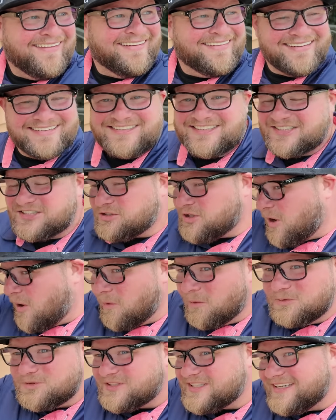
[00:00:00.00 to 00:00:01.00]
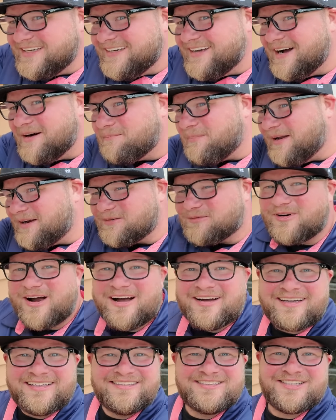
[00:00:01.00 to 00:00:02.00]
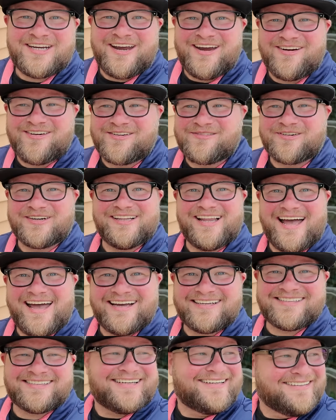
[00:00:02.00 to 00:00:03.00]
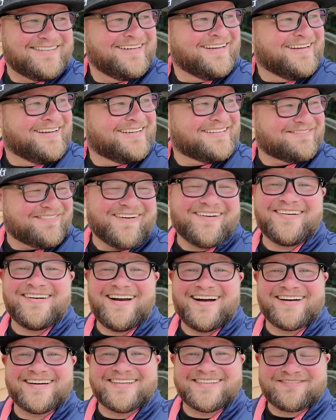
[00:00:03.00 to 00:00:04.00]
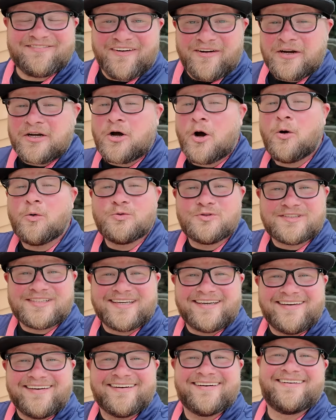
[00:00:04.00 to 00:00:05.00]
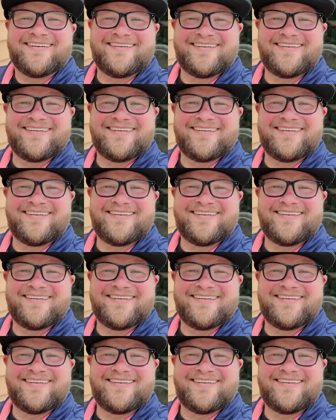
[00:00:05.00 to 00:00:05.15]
like just cozying up on a rocking chair and relaxing it's very nice very cozy